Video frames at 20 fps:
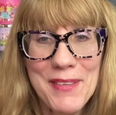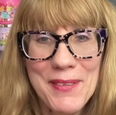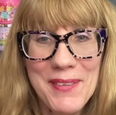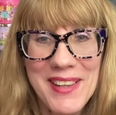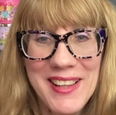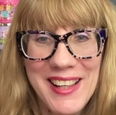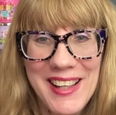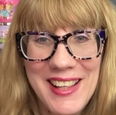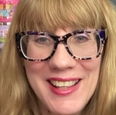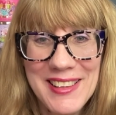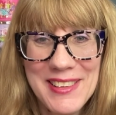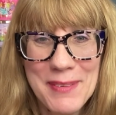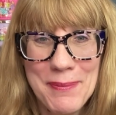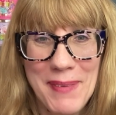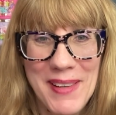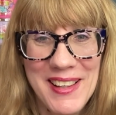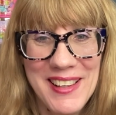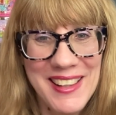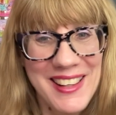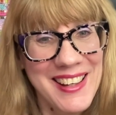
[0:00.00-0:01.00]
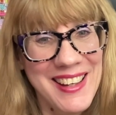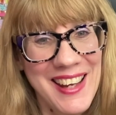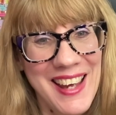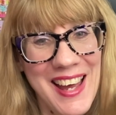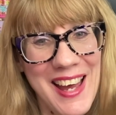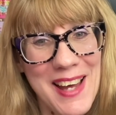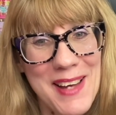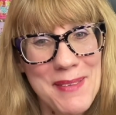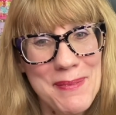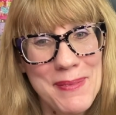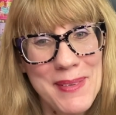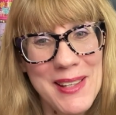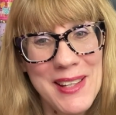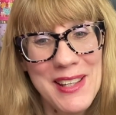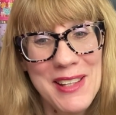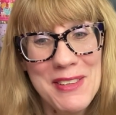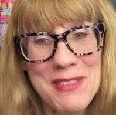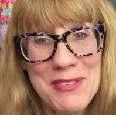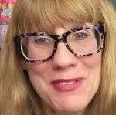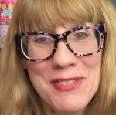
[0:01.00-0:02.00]
everyone, it's Bonnie.
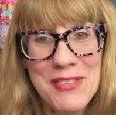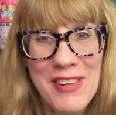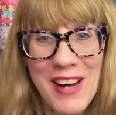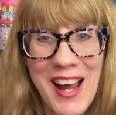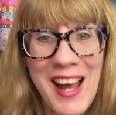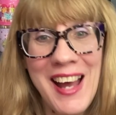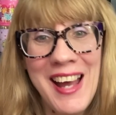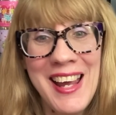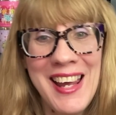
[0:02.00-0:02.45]
Happy Friday!